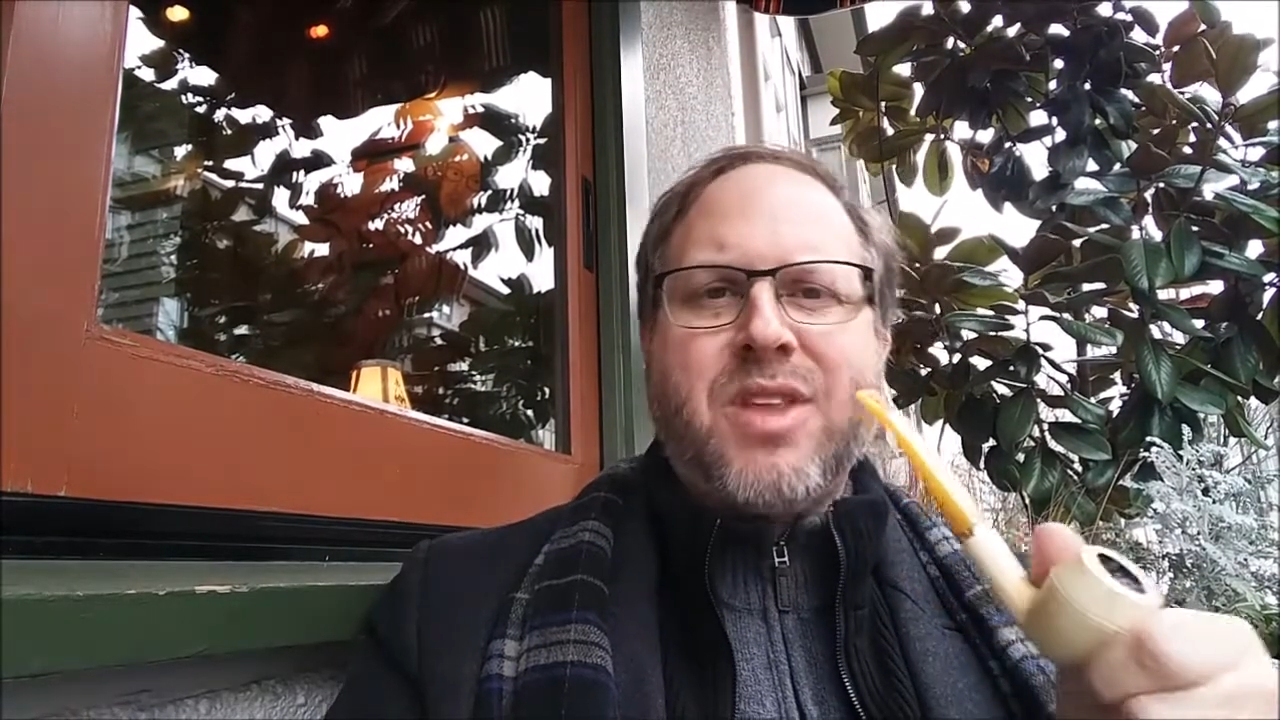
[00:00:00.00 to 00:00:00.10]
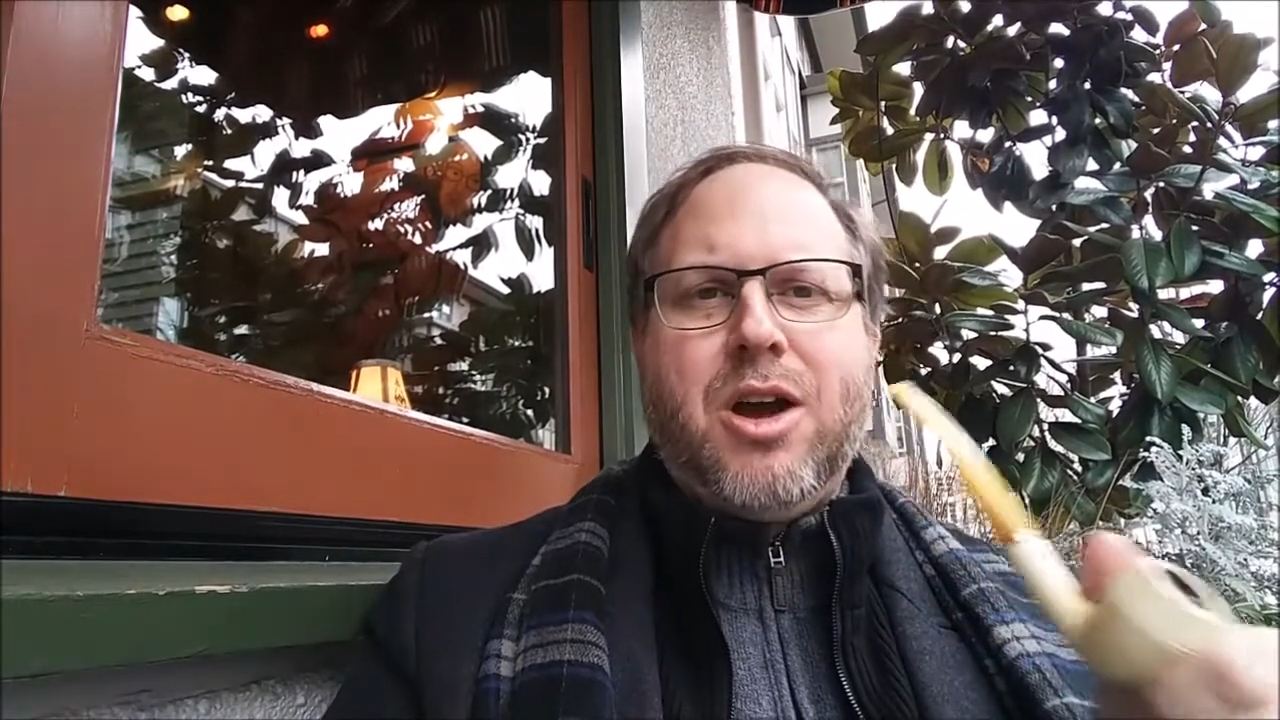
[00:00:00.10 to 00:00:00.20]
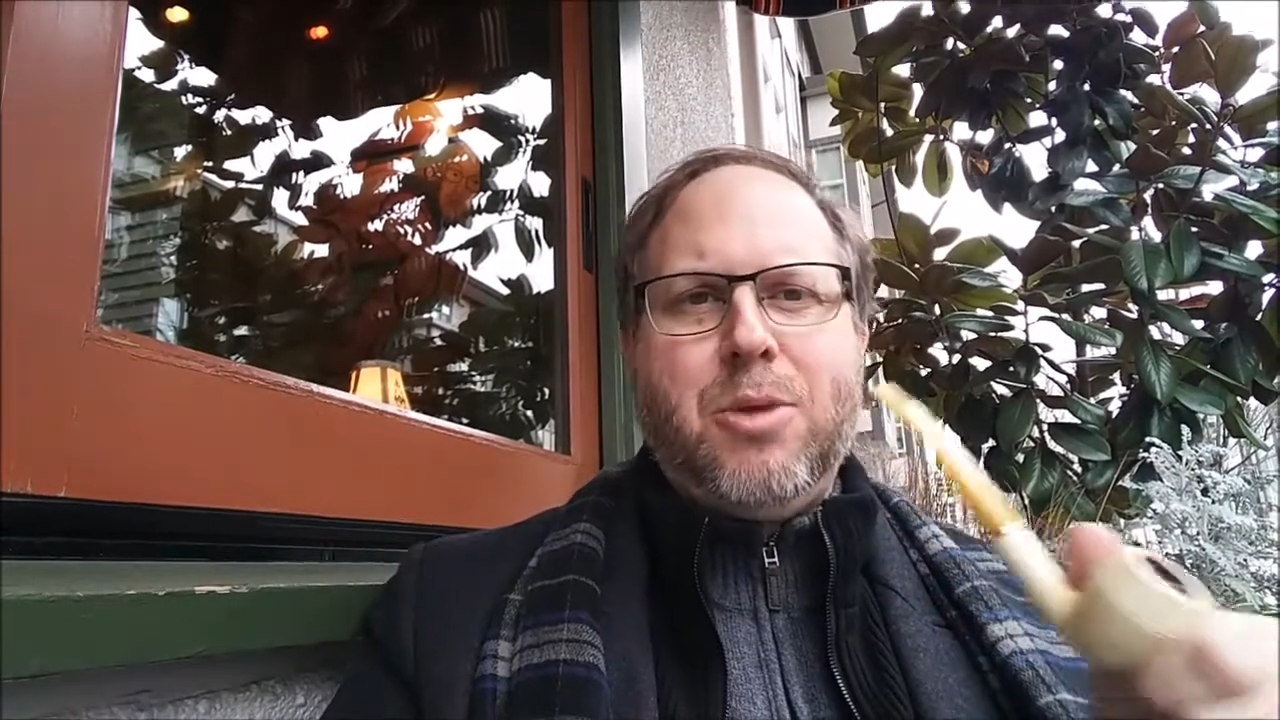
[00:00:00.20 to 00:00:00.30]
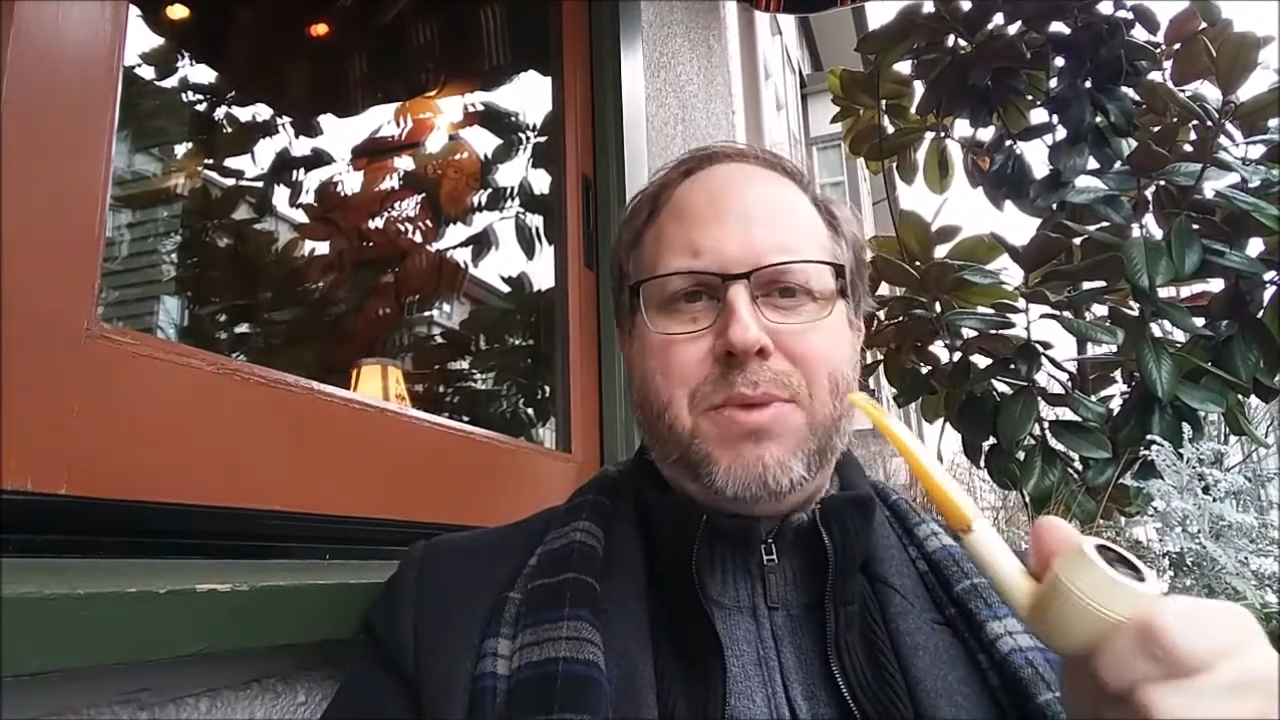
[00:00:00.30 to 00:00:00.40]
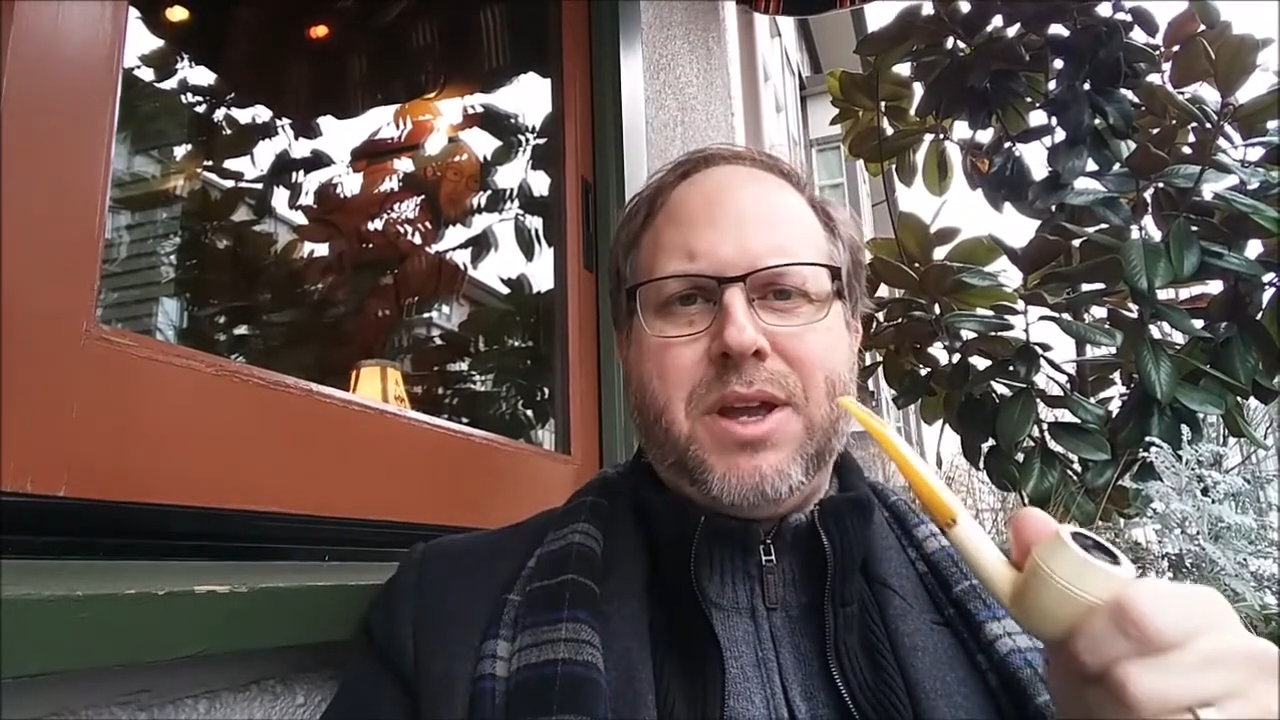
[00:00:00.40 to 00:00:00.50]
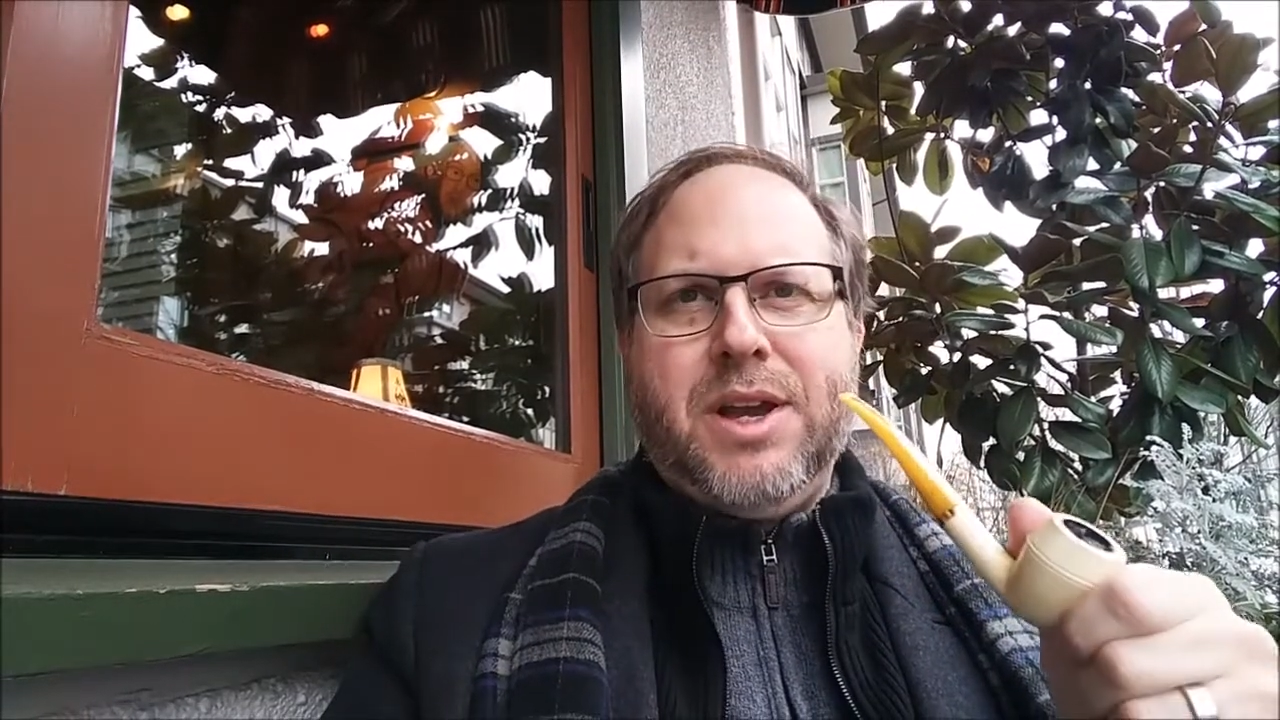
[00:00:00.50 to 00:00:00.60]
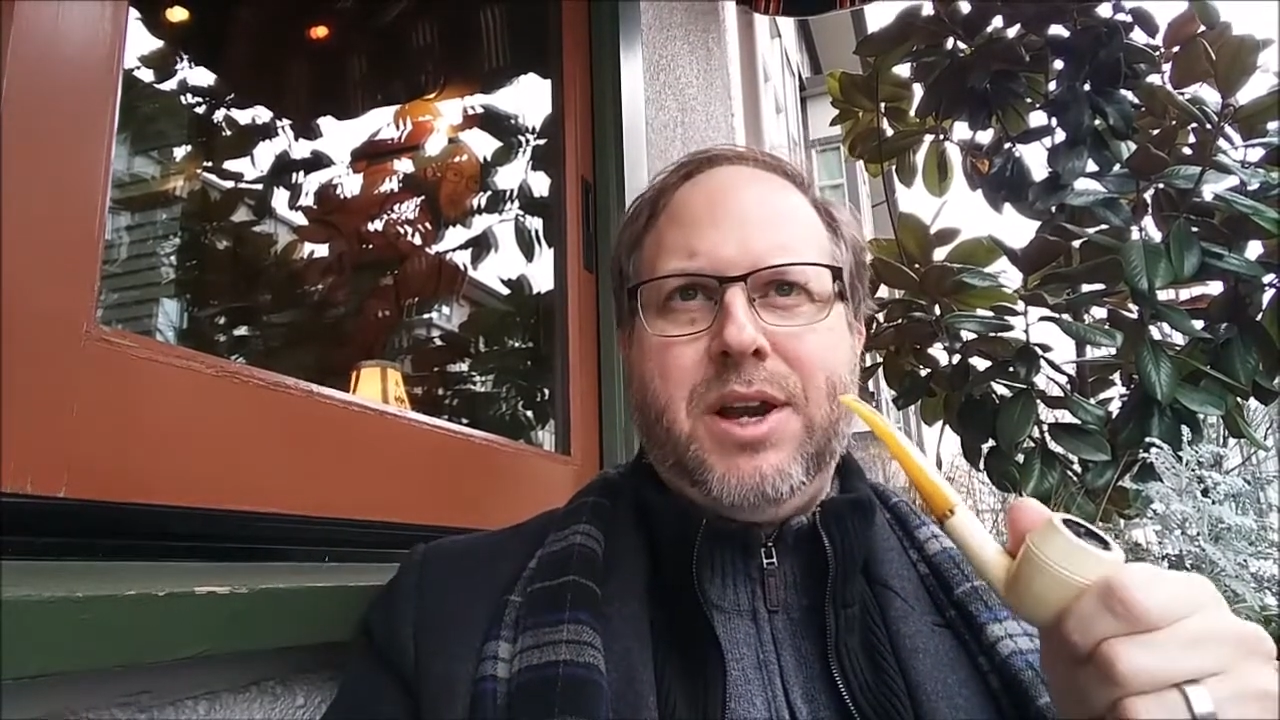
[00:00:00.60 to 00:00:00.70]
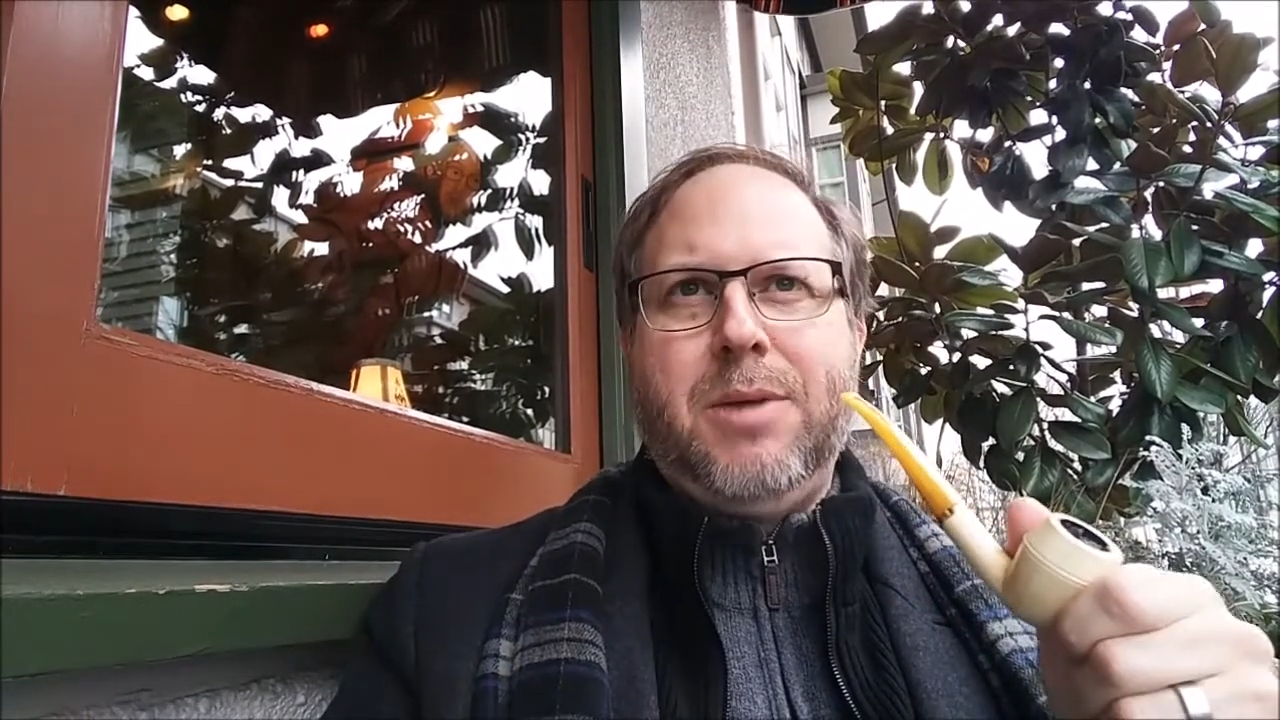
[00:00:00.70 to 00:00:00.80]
I hope you can